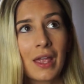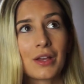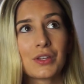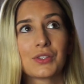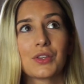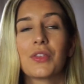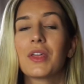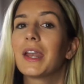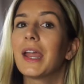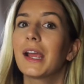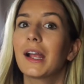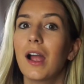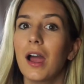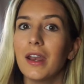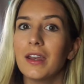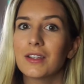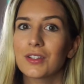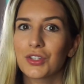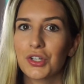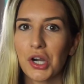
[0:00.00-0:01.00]
So then I
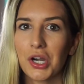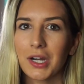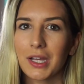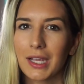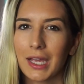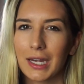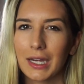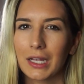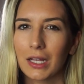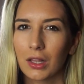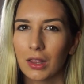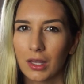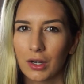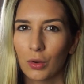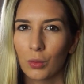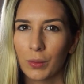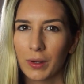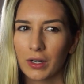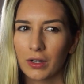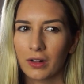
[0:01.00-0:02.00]
kind of started getting a
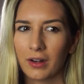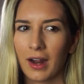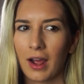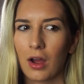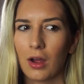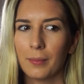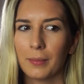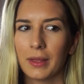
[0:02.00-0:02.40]
little weirded out.